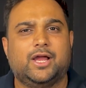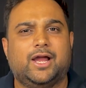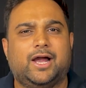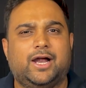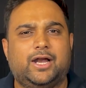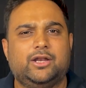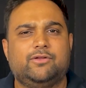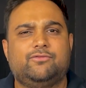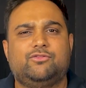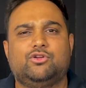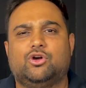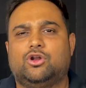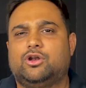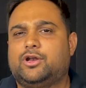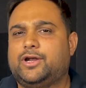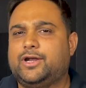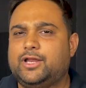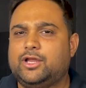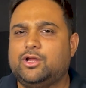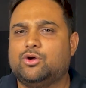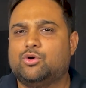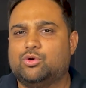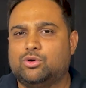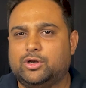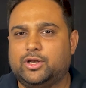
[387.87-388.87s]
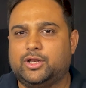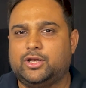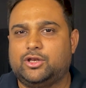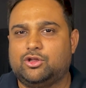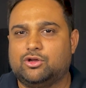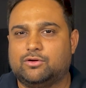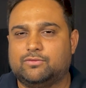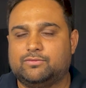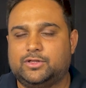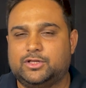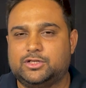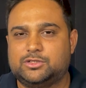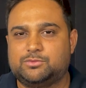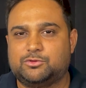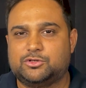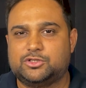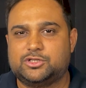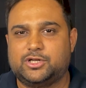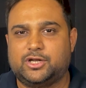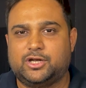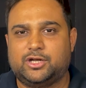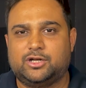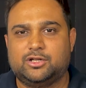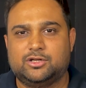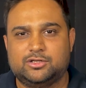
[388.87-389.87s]
And if you already own any of these
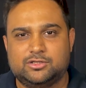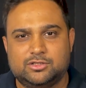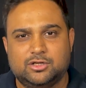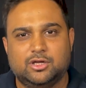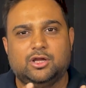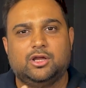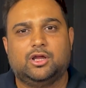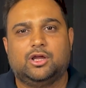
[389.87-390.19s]
projectors,